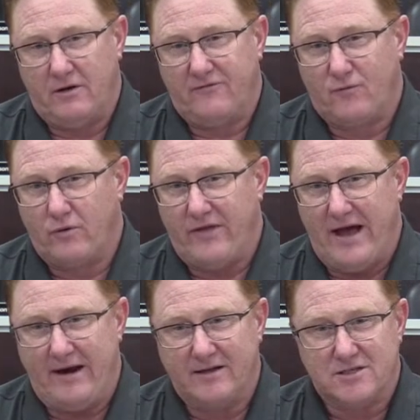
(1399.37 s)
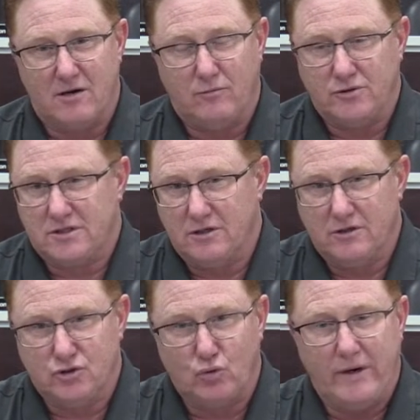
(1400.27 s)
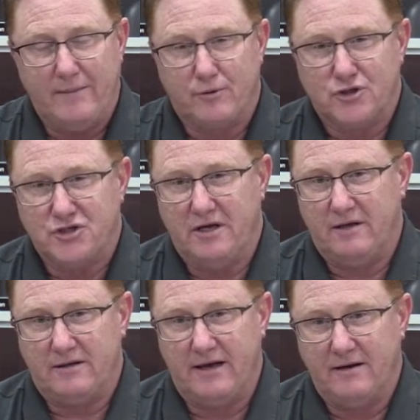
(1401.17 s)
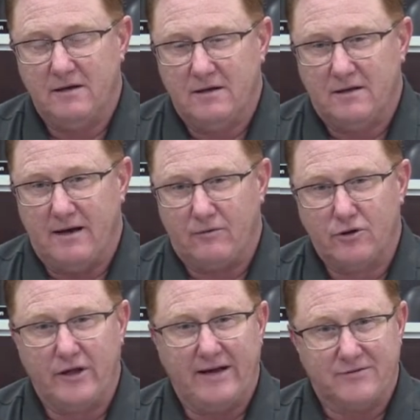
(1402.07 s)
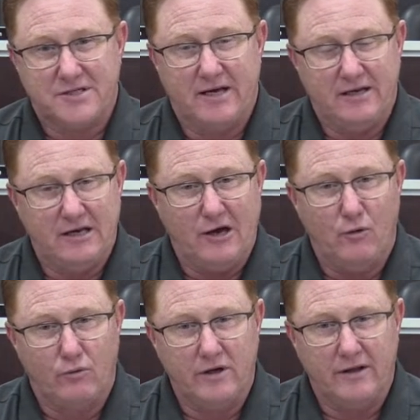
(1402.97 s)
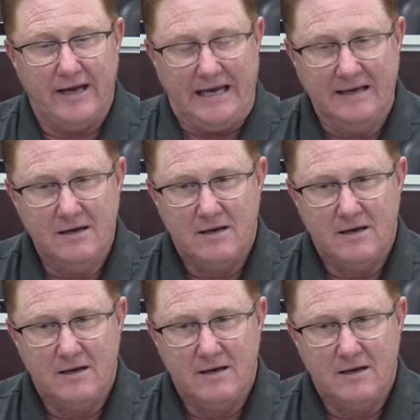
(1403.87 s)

for that, it's almost a 20% that really have said, really